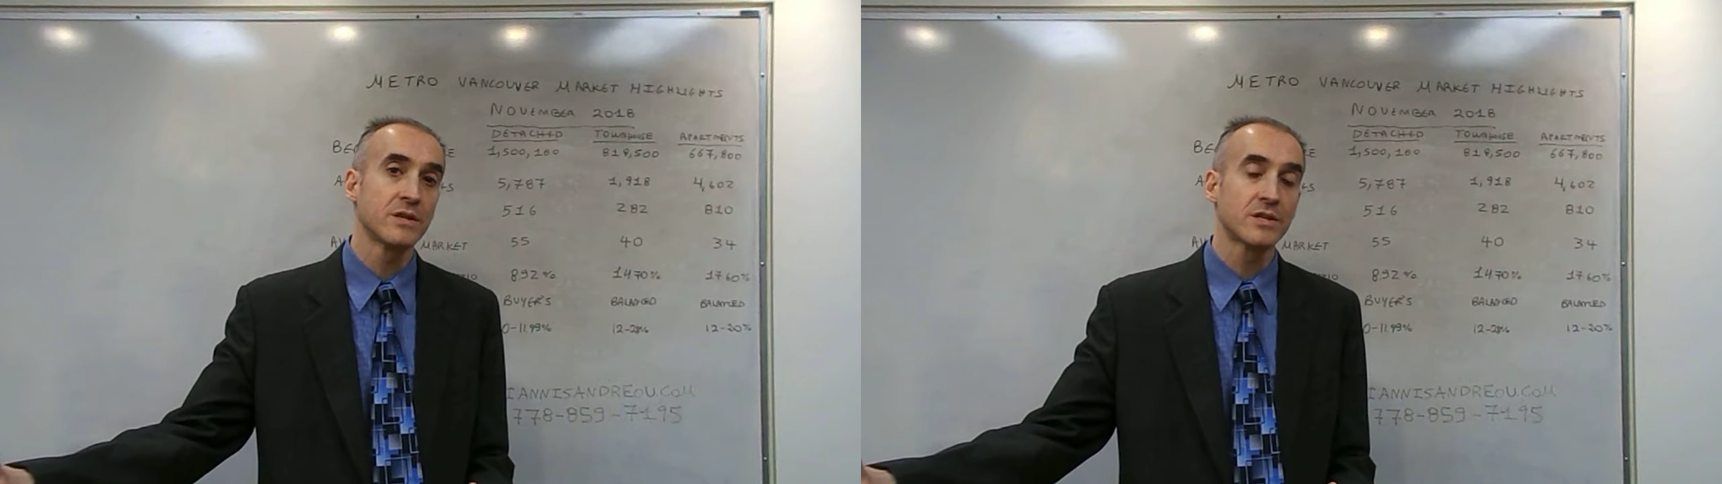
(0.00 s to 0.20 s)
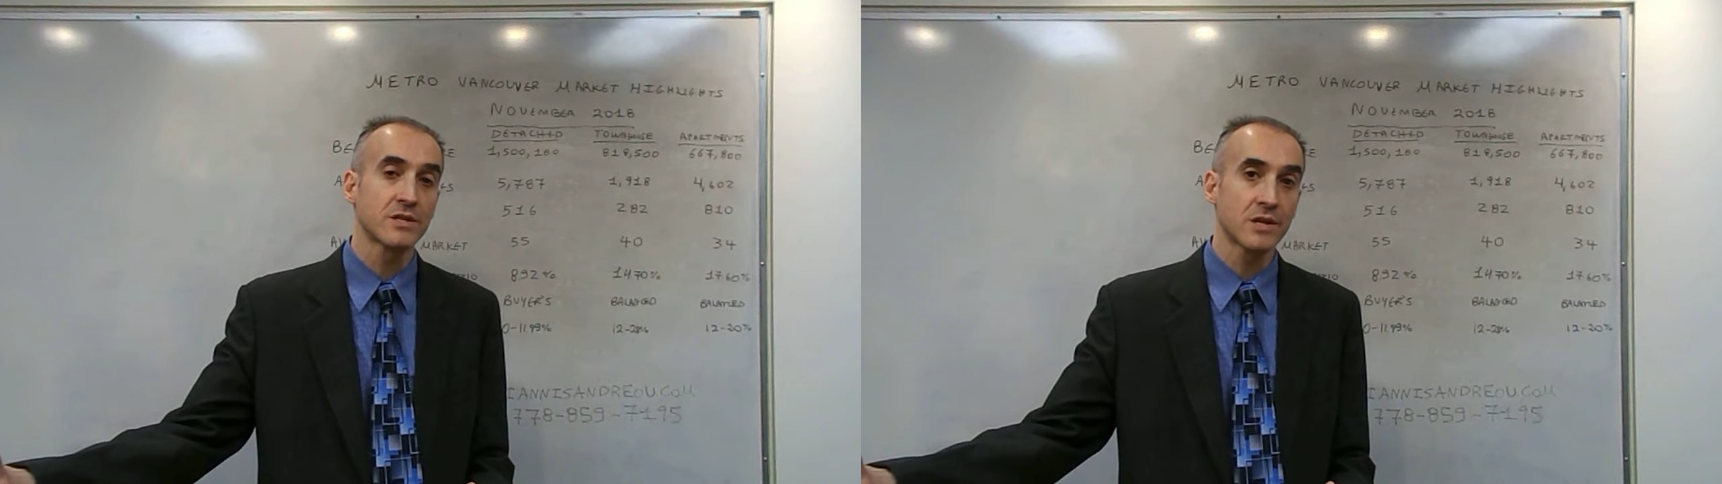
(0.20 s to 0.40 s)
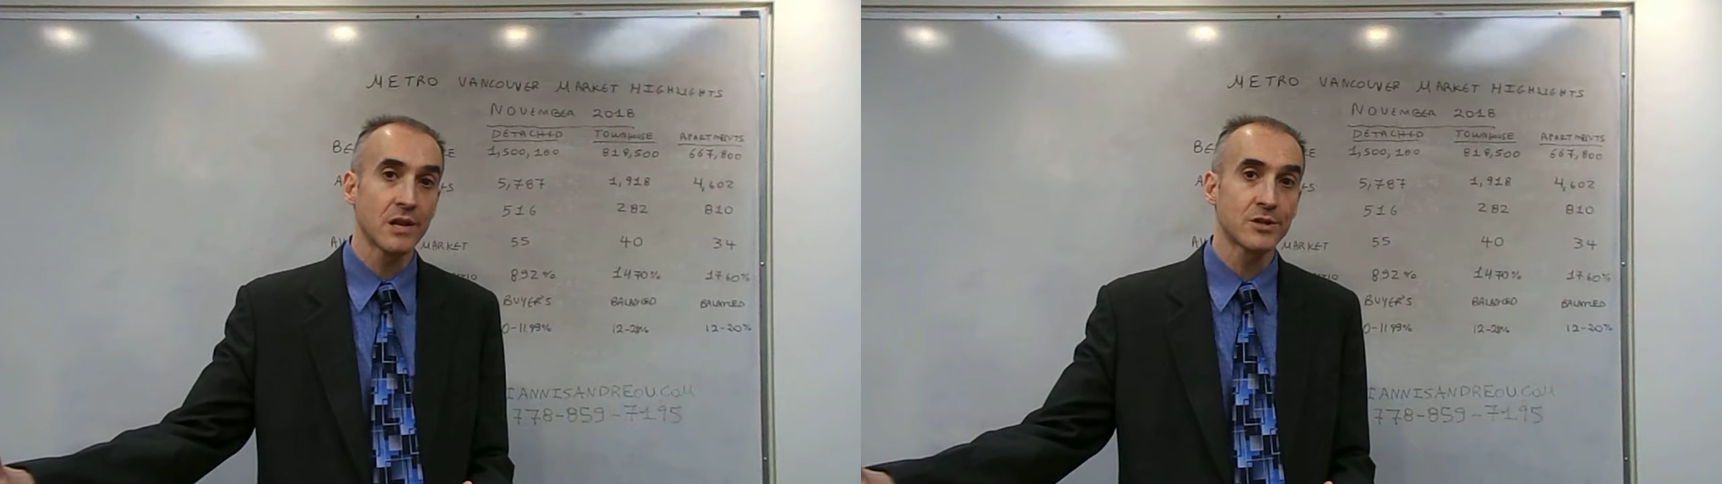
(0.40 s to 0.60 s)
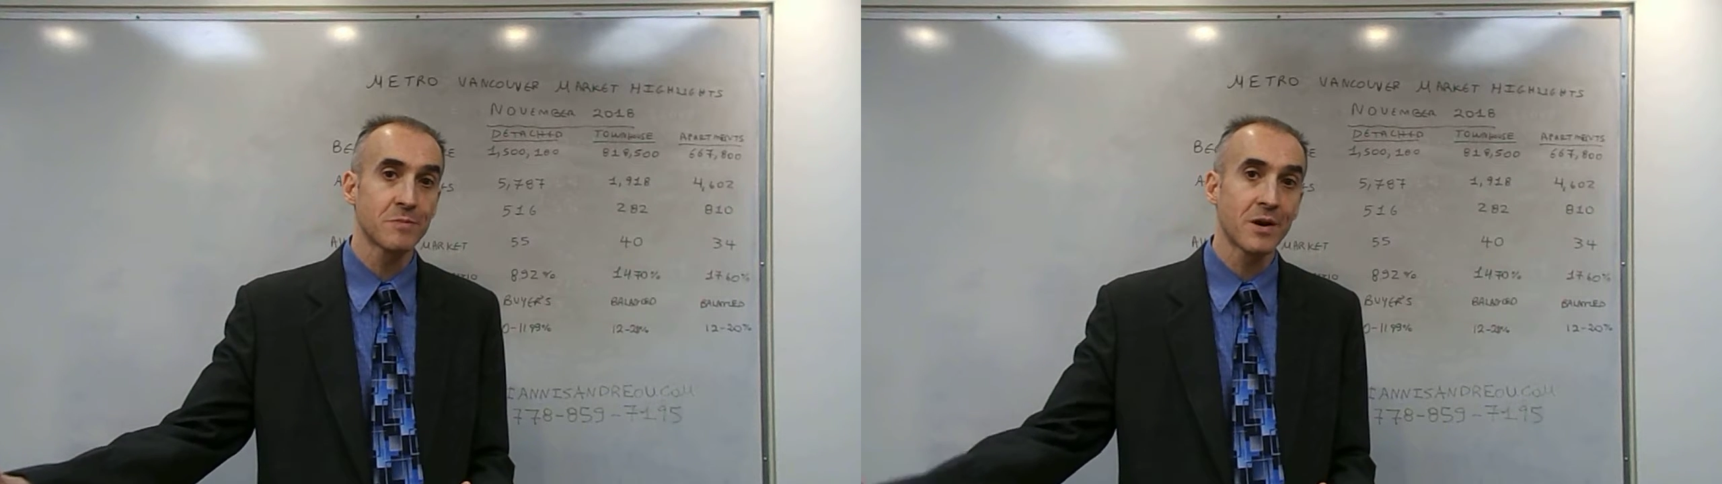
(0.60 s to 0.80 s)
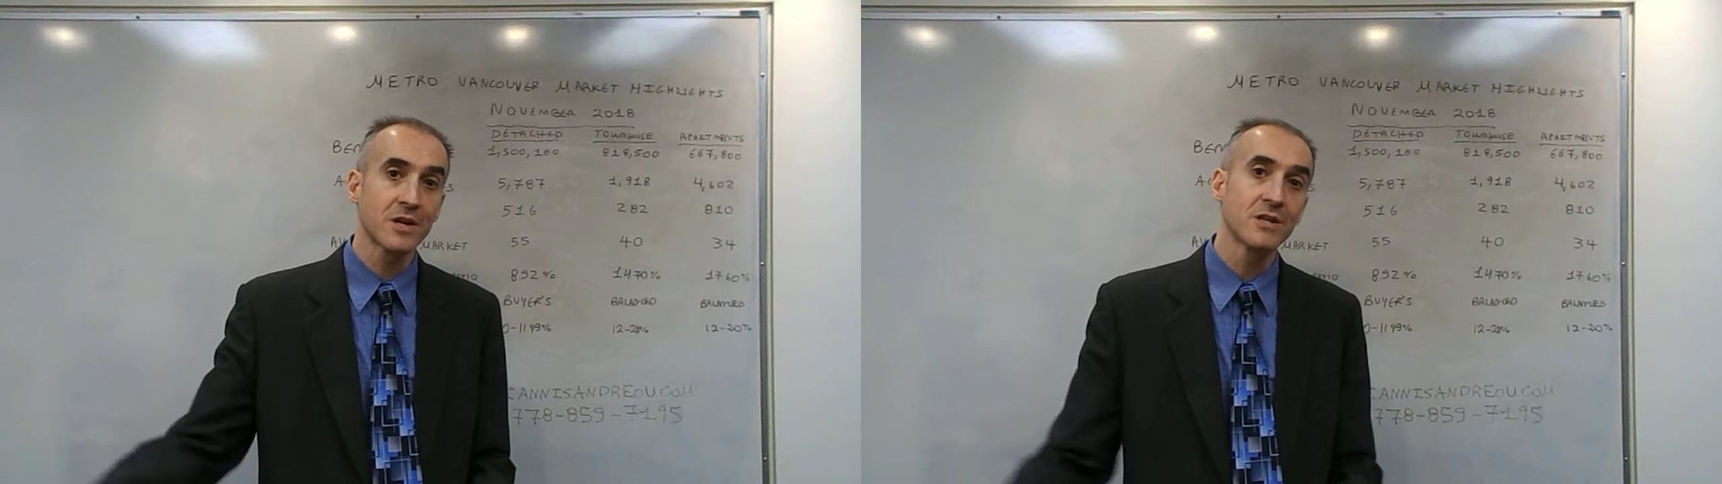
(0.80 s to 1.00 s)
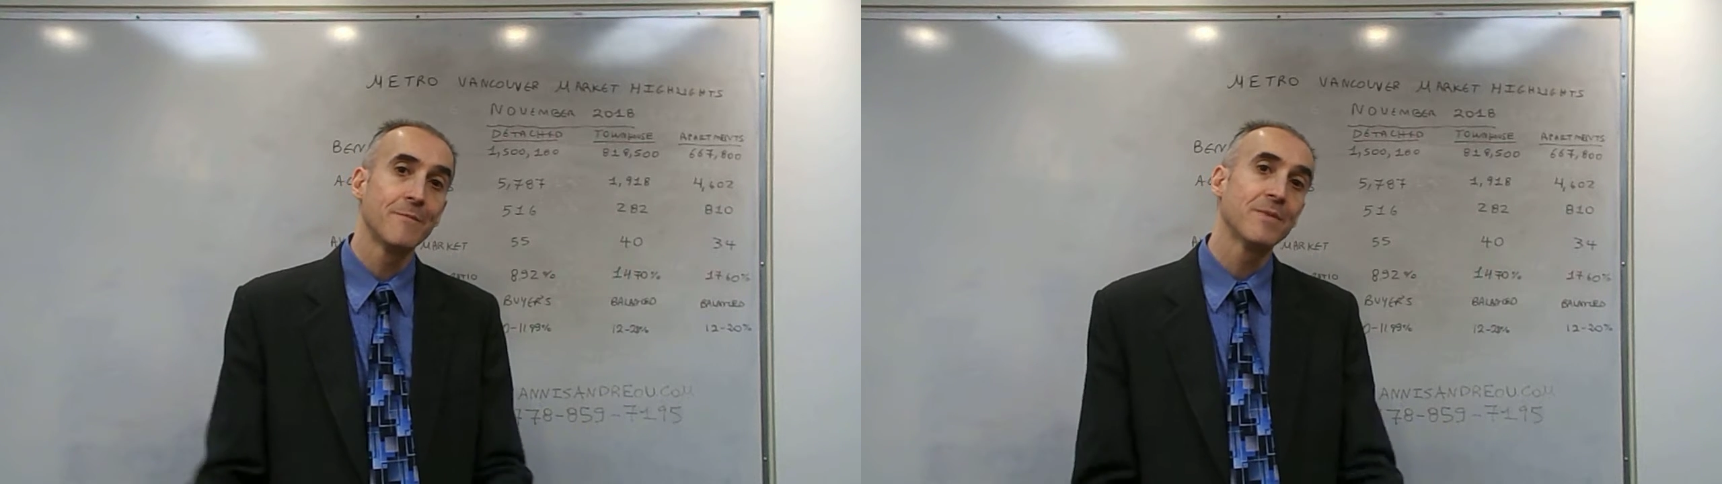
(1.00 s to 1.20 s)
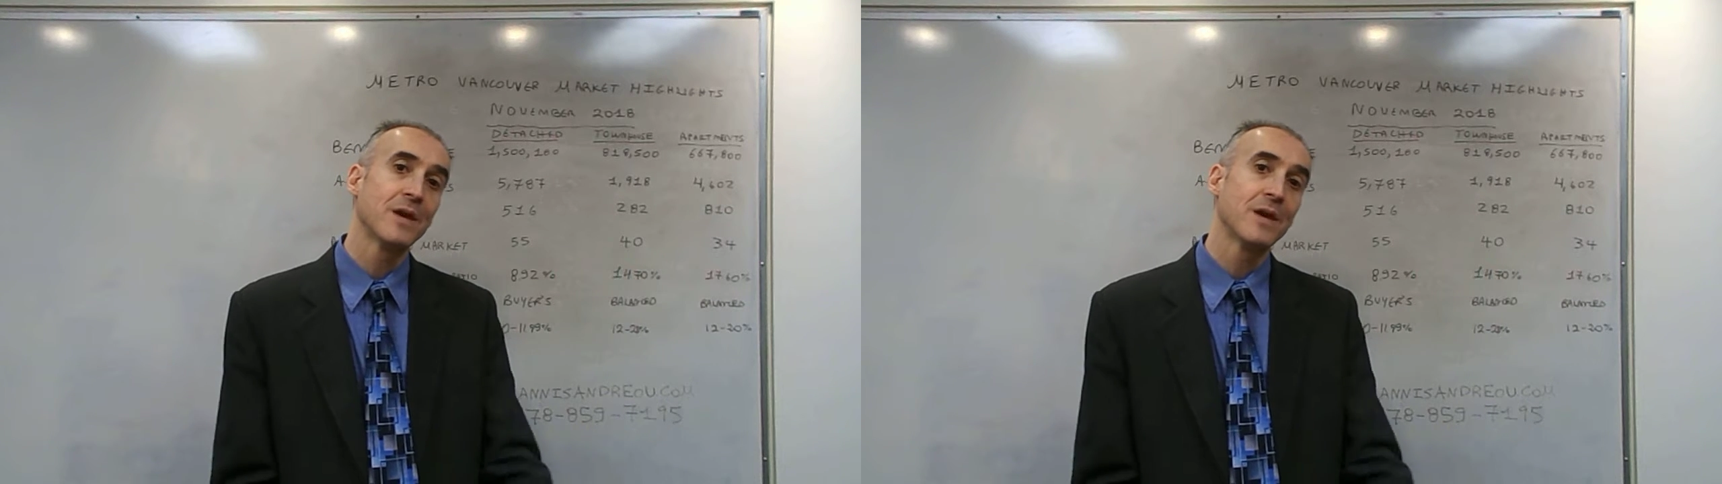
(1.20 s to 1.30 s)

it is a seller's market.